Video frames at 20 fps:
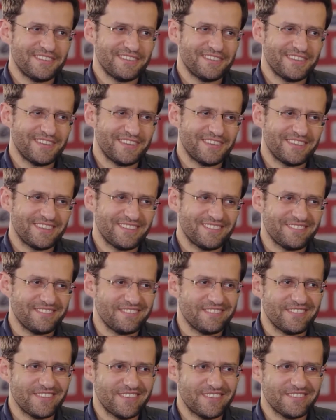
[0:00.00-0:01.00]
the
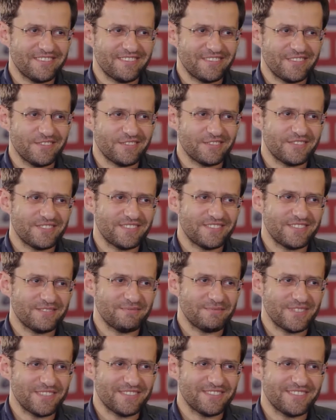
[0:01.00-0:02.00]
losses
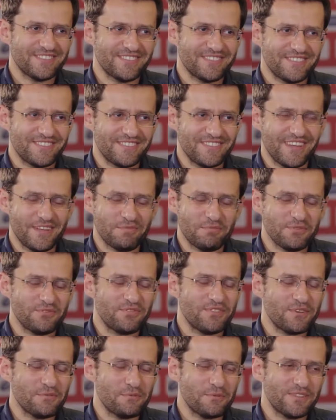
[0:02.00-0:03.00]
themselves. I
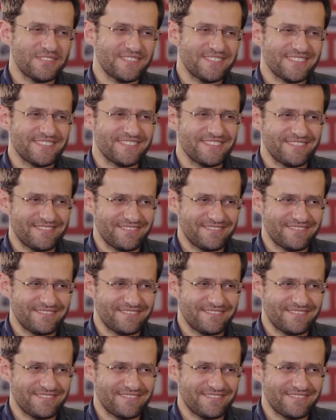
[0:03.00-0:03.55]
prefer wins.